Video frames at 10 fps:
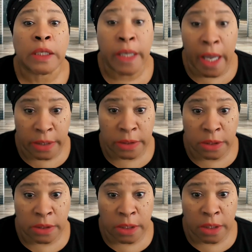
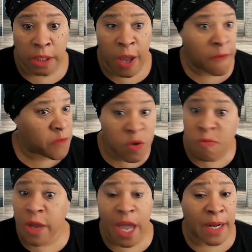yes, if
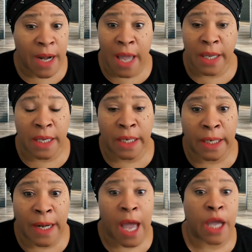you cannot get
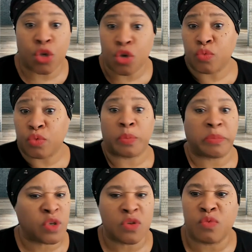in line, you
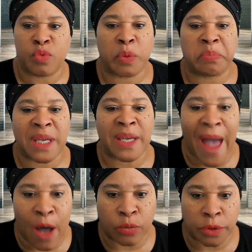will be
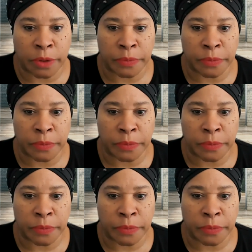out.